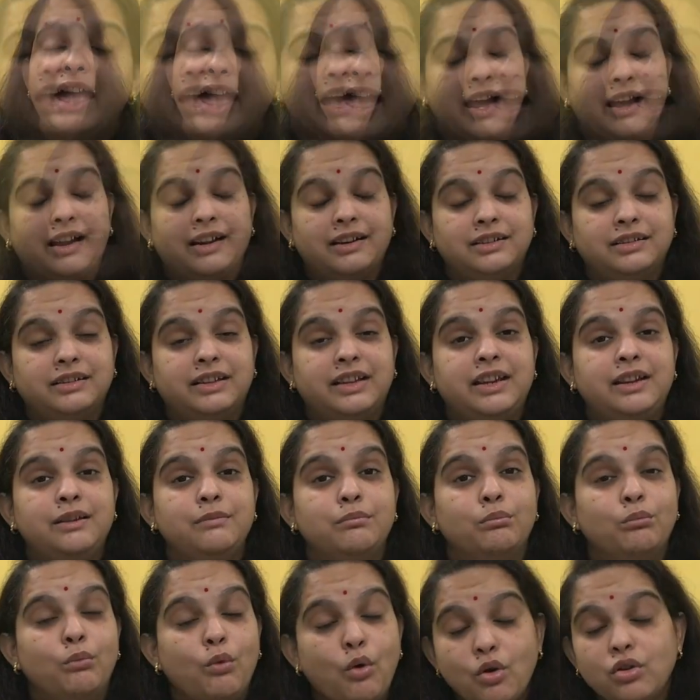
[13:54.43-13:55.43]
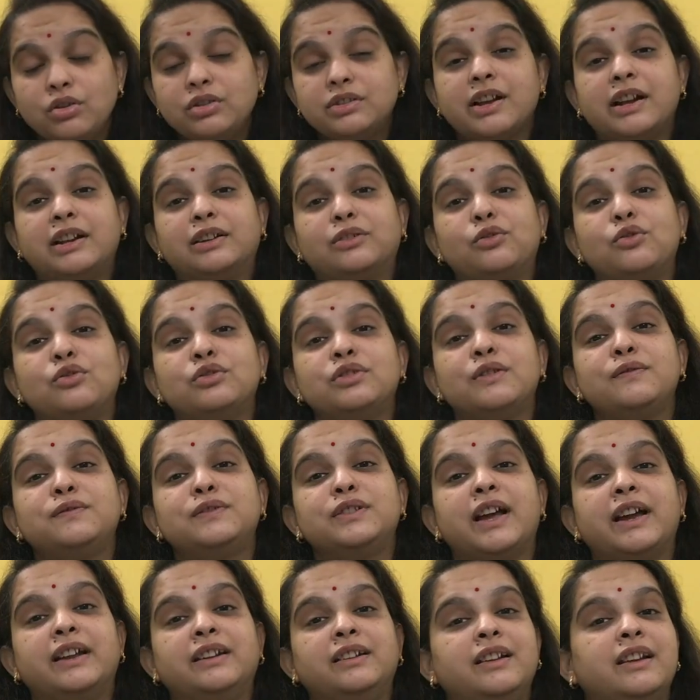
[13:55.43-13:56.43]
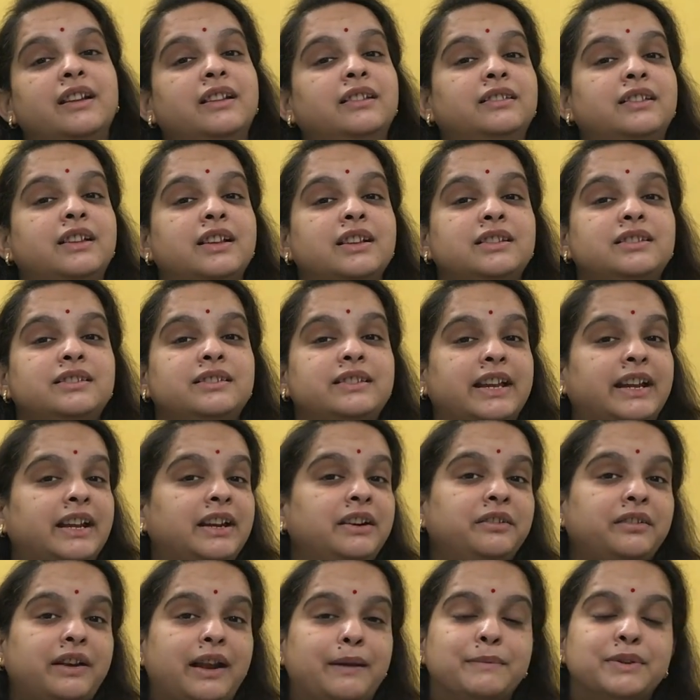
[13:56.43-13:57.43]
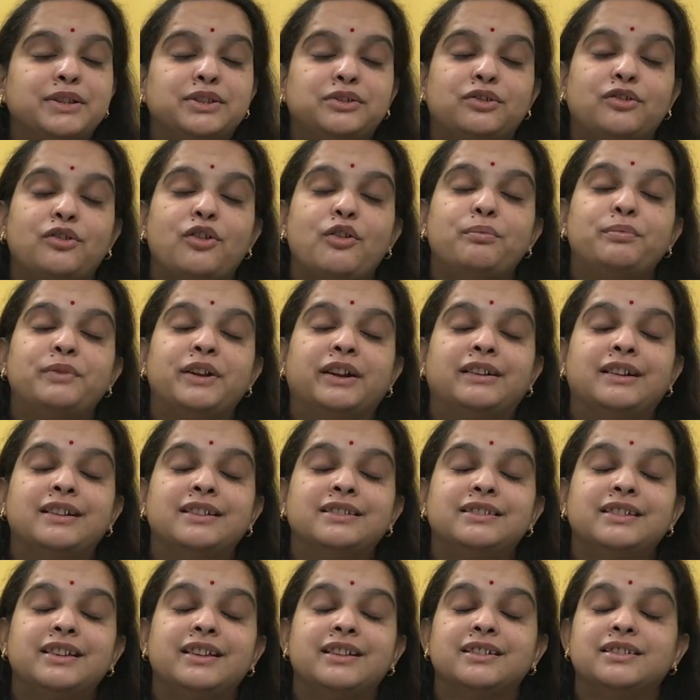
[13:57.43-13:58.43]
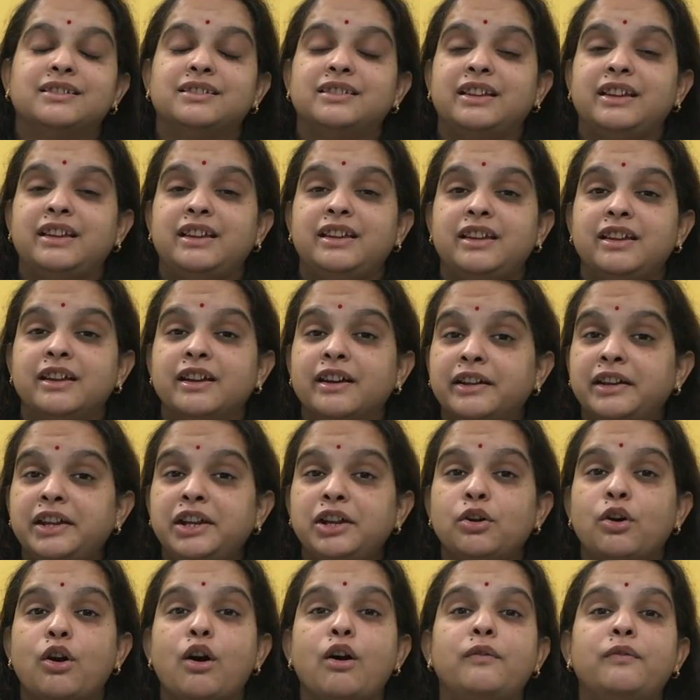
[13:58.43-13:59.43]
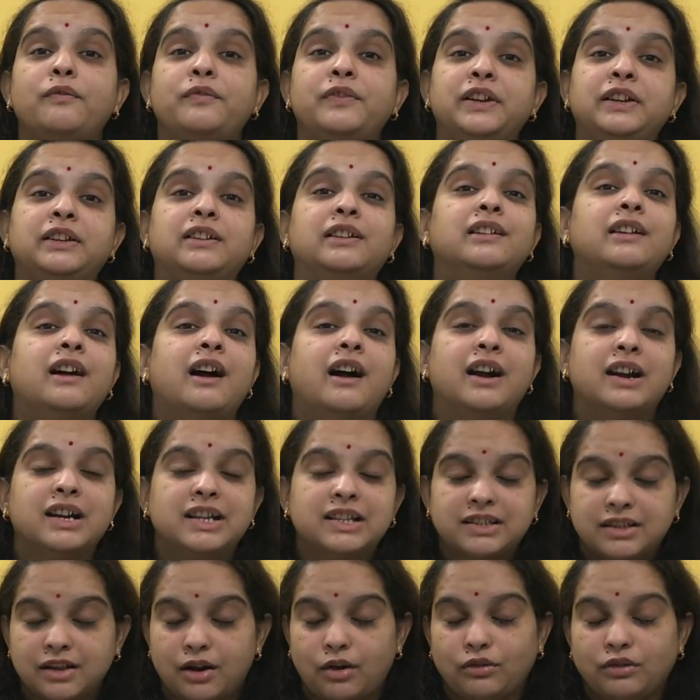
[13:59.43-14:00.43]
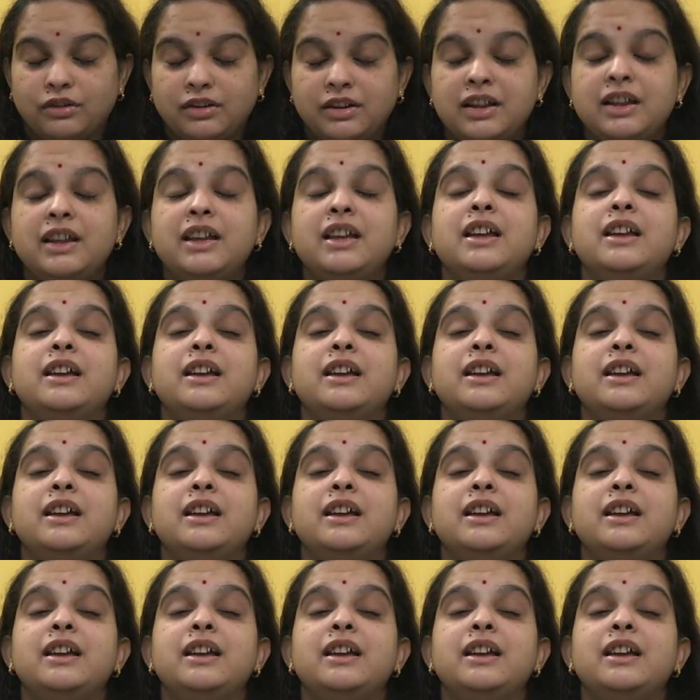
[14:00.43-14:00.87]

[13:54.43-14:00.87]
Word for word: And the most conclusive sign in this second trimester of pregnancy is the hearing of fetal heart sound.